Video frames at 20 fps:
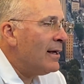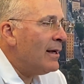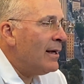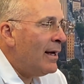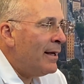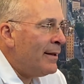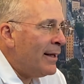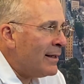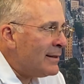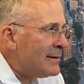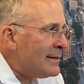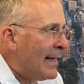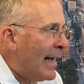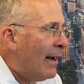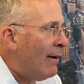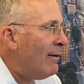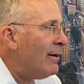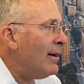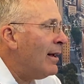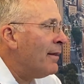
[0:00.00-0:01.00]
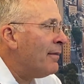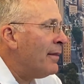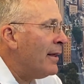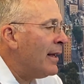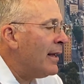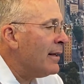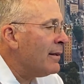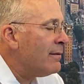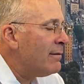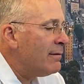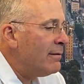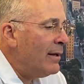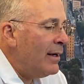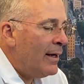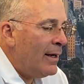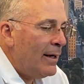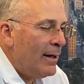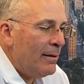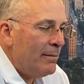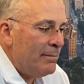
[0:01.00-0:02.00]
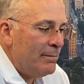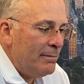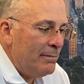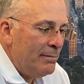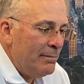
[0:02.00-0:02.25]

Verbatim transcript: it's, I think it's talent. I think it's, um,